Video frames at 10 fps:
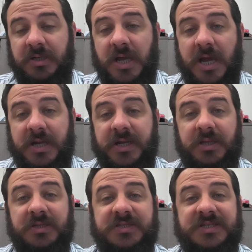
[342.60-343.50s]

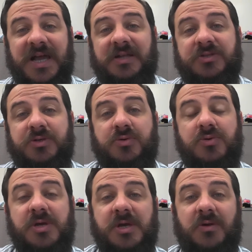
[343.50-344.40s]
Nikola's stock
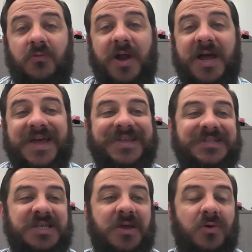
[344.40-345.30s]
to
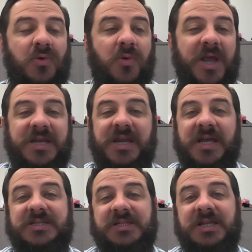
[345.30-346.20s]
rise quite
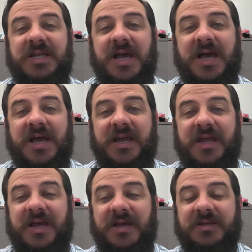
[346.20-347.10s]
nicely.
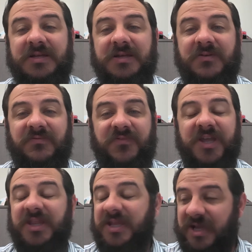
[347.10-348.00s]

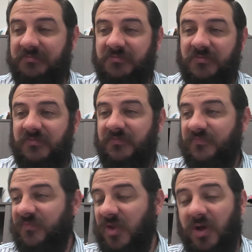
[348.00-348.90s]
Finally,
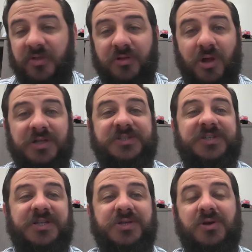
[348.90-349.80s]
all the losses
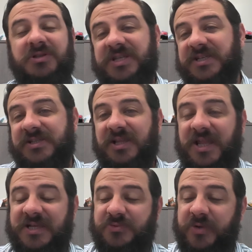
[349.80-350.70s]
I took on Tesla
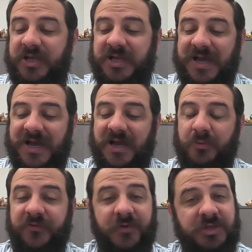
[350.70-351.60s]
last week
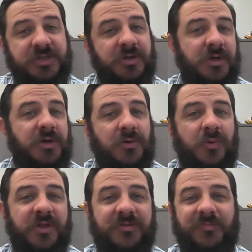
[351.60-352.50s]
reversed
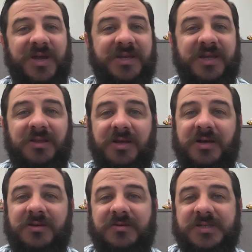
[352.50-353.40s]
with my
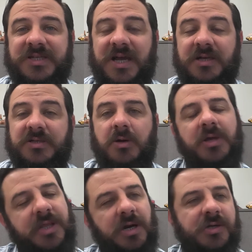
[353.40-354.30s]
Nikola stock. So,
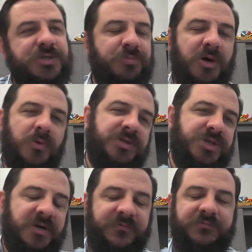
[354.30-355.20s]
and then also bought one
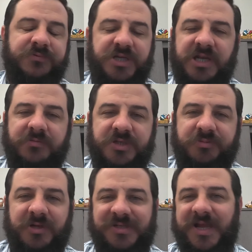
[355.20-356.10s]
share of GM just
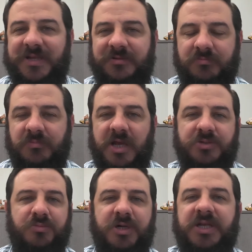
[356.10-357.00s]
because I had
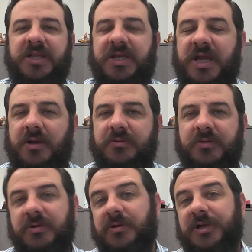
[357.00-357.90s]
extra money in the account and